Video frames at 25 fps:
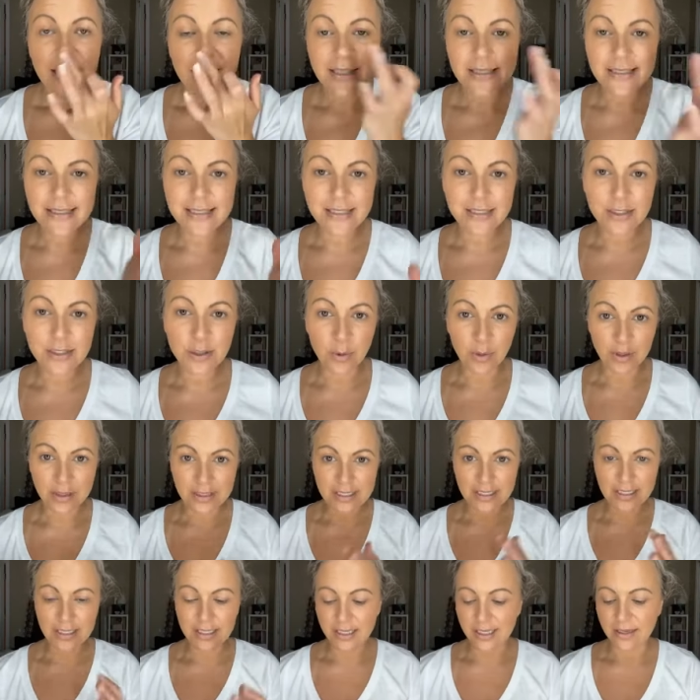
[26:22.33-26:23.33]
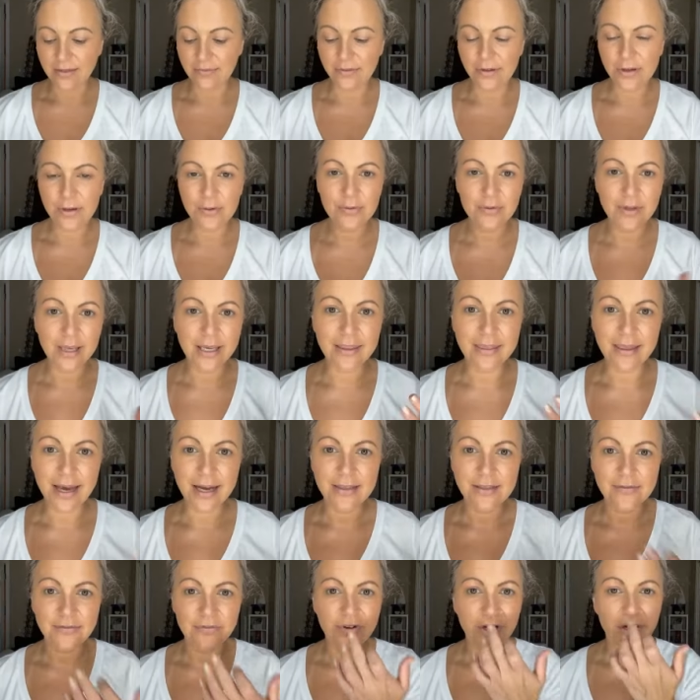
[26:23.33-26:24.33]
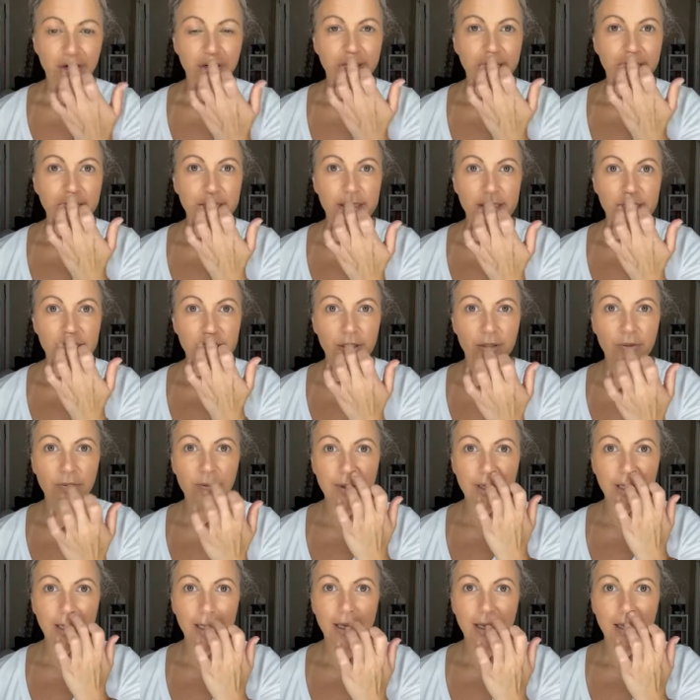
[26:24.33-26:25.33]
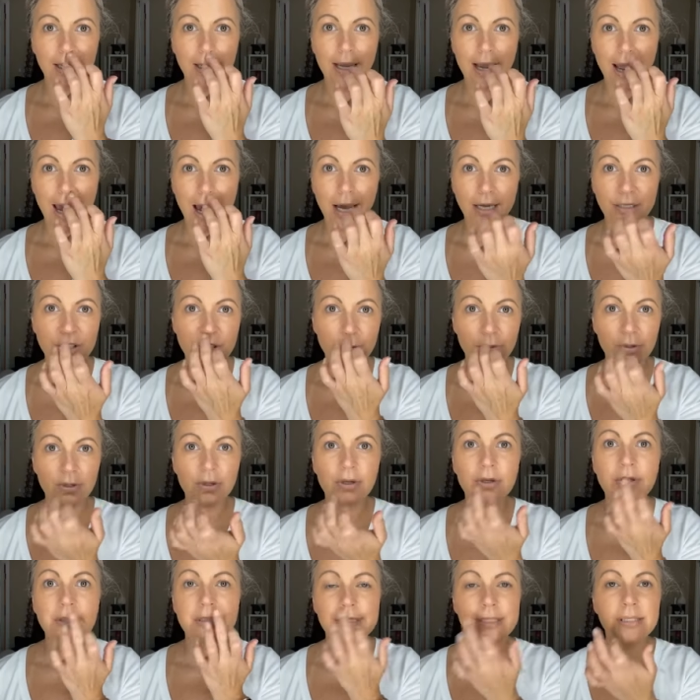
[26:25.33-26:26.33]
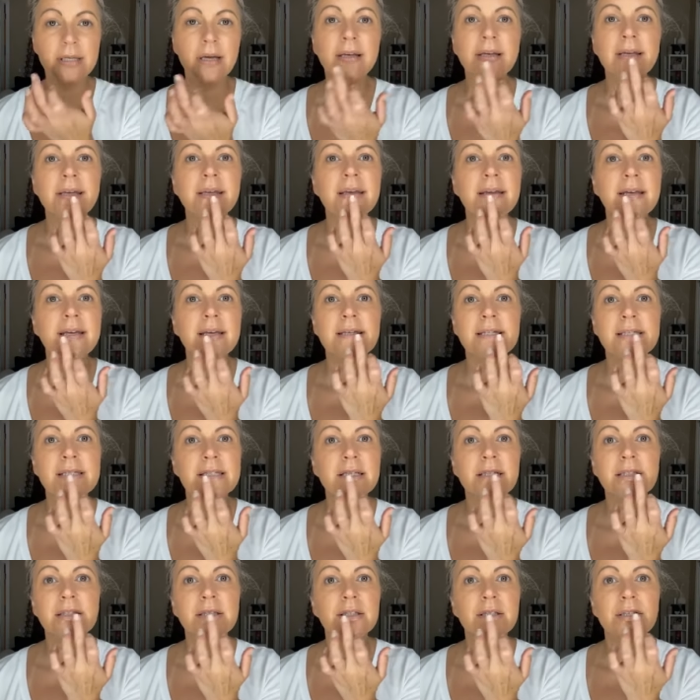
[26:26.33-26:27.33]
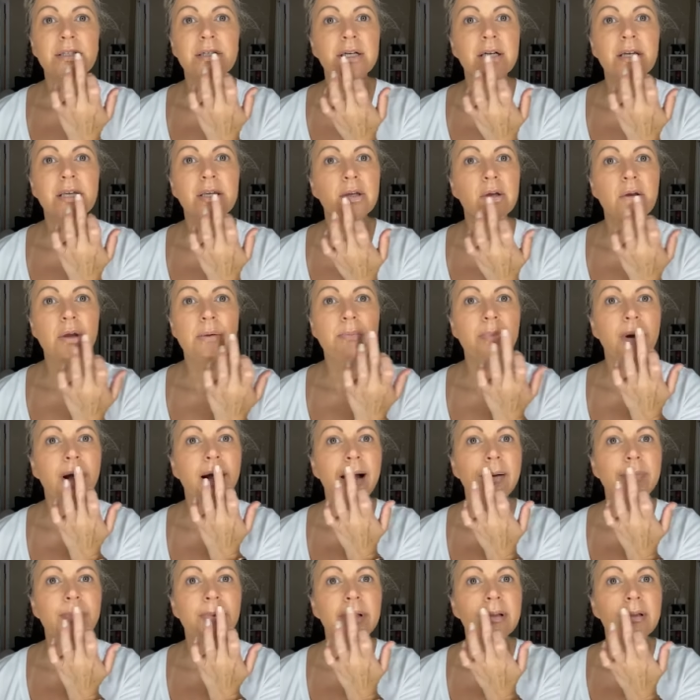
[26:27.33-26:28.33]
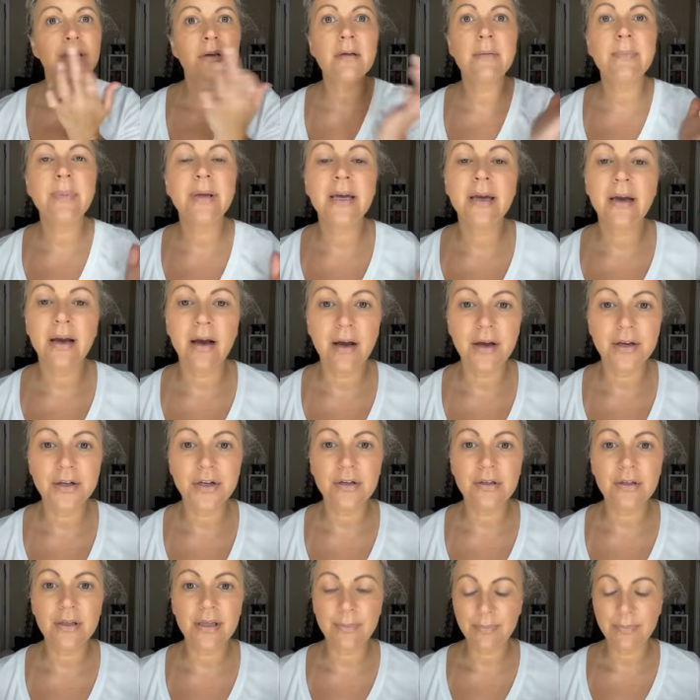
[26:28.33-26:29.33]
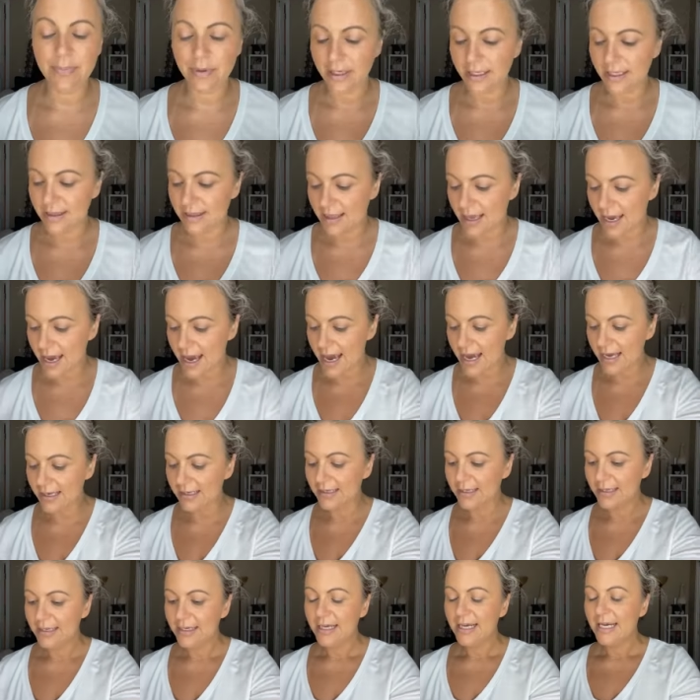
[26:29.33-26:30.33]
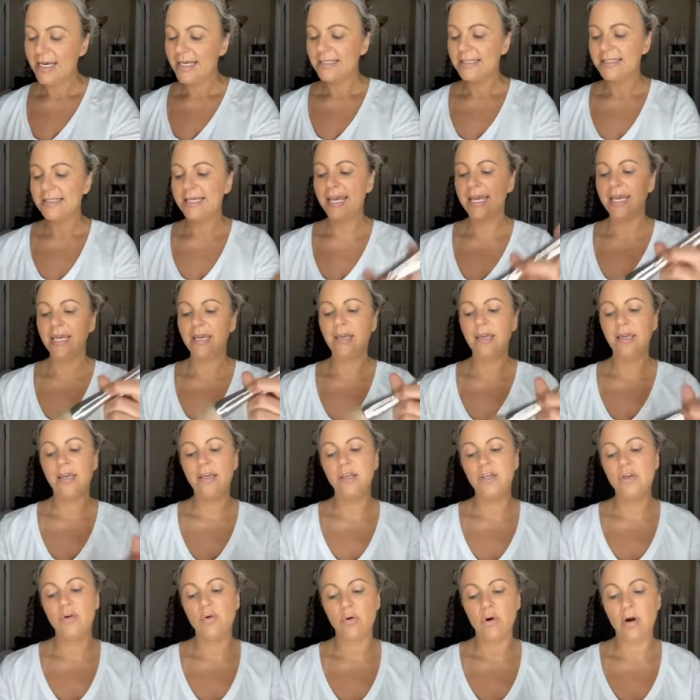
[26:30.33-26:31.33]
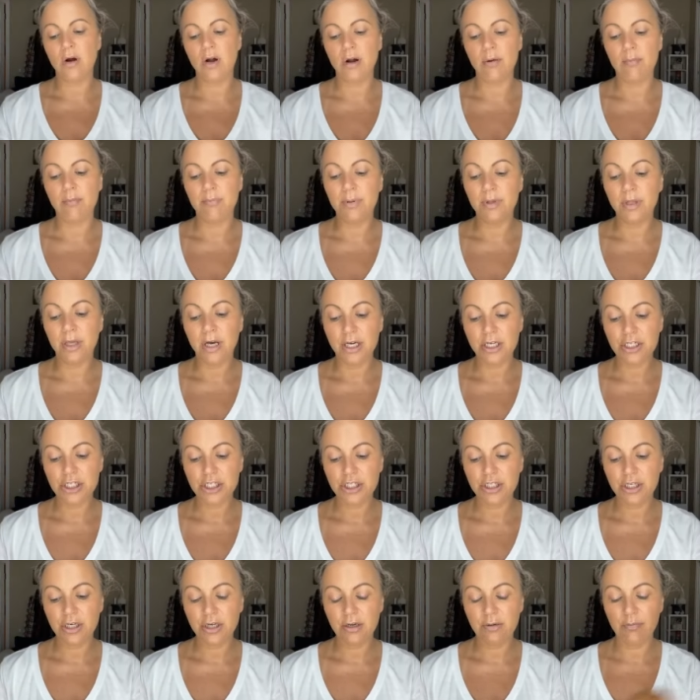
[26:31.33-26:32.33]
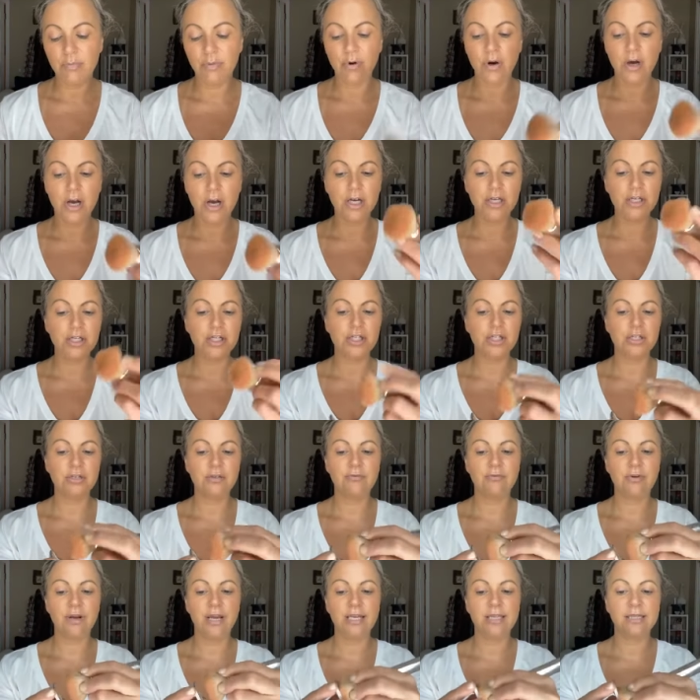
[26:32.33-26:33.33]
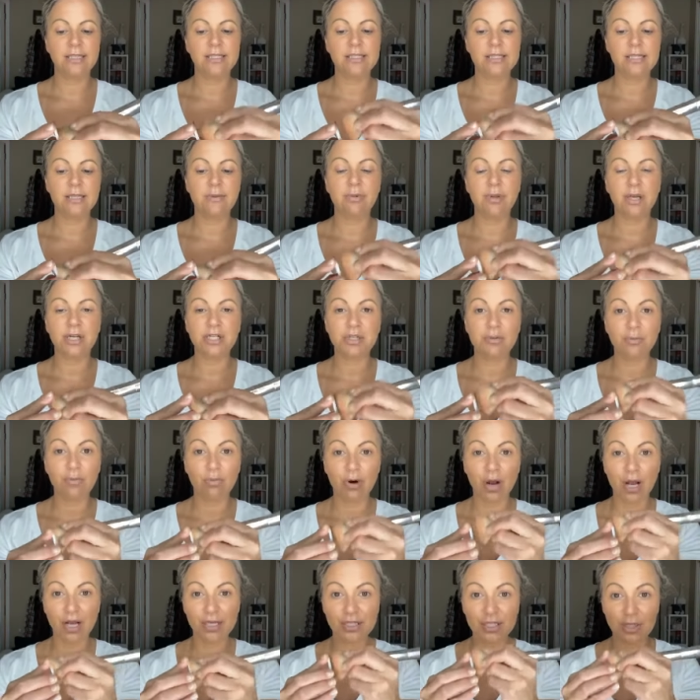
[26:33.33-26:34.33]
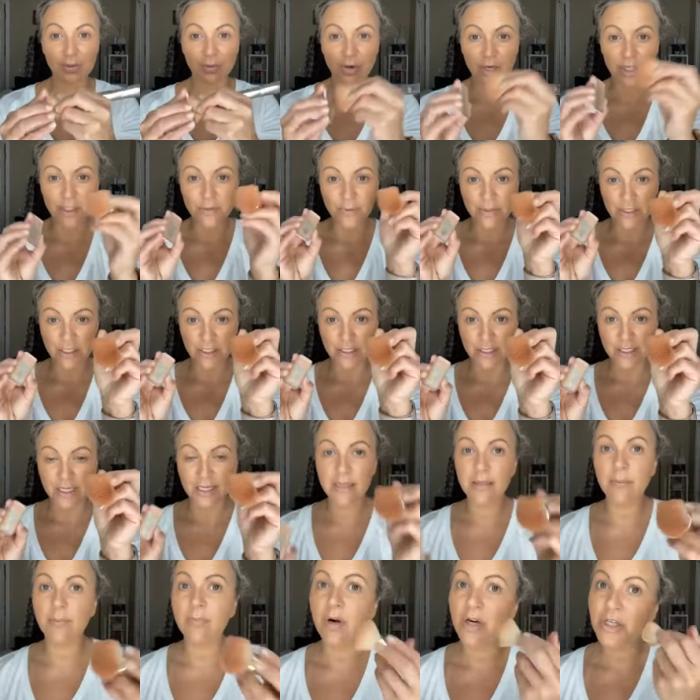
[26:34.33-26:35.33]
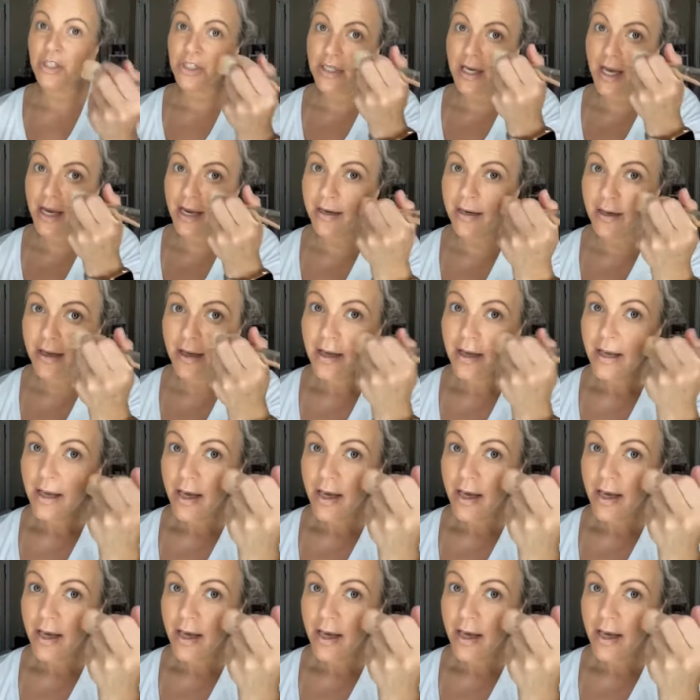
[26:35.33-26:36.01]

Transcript: This is going to give you like that very dewy, natural, sun-kissed look. You can pop a little bit on your lip like that. Take your blush brush, right? This is the blush and bronzer brush, but just take the brush side,